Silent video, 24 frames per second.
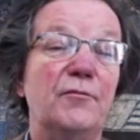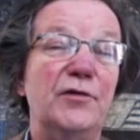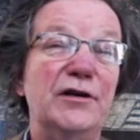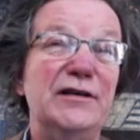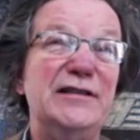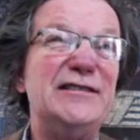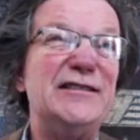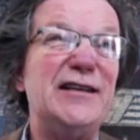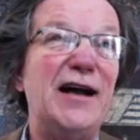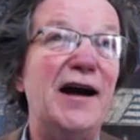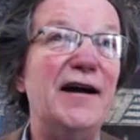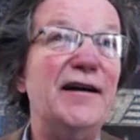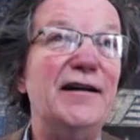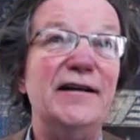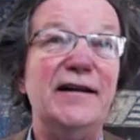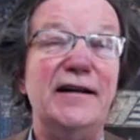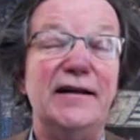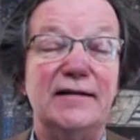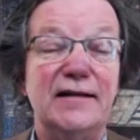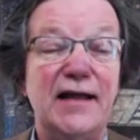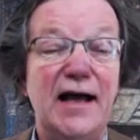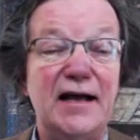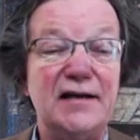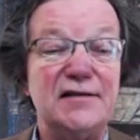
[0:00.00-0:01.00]
We started
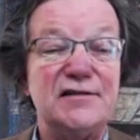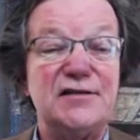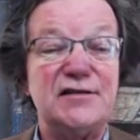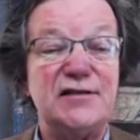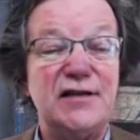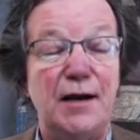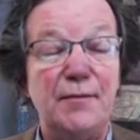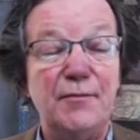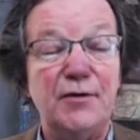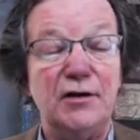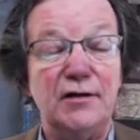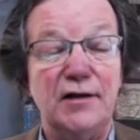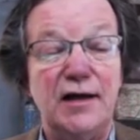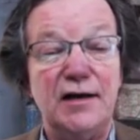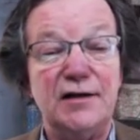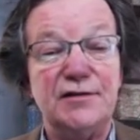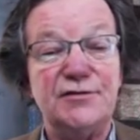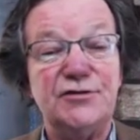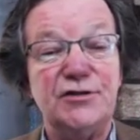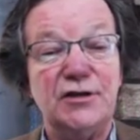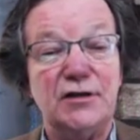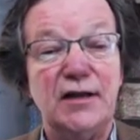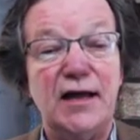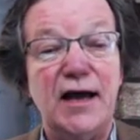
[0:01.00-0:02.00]
it last summer,
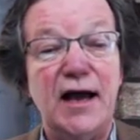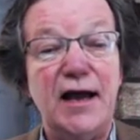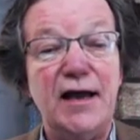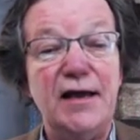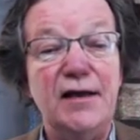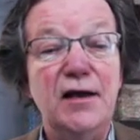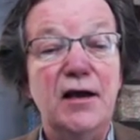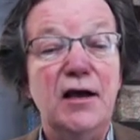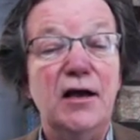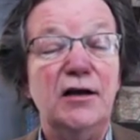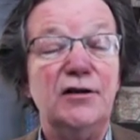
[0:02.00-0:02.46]
last July,